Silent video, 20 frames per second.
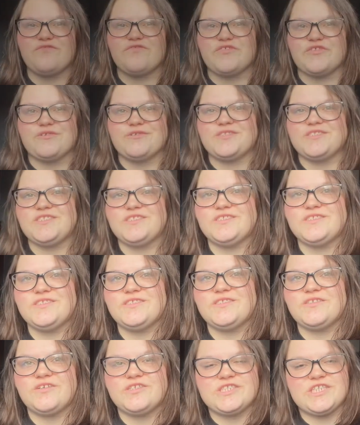influences
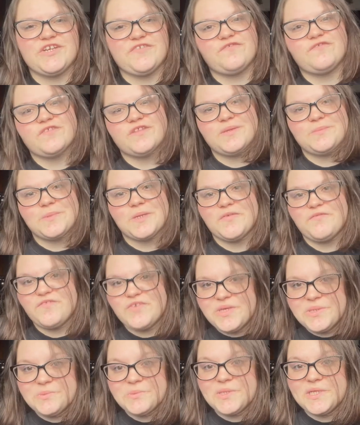are definitely my
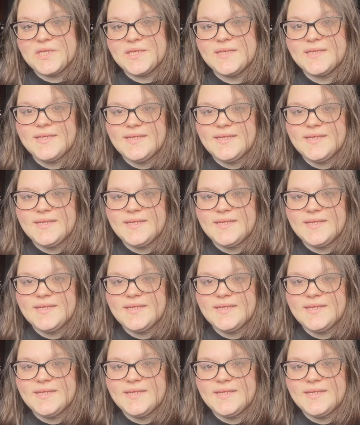family.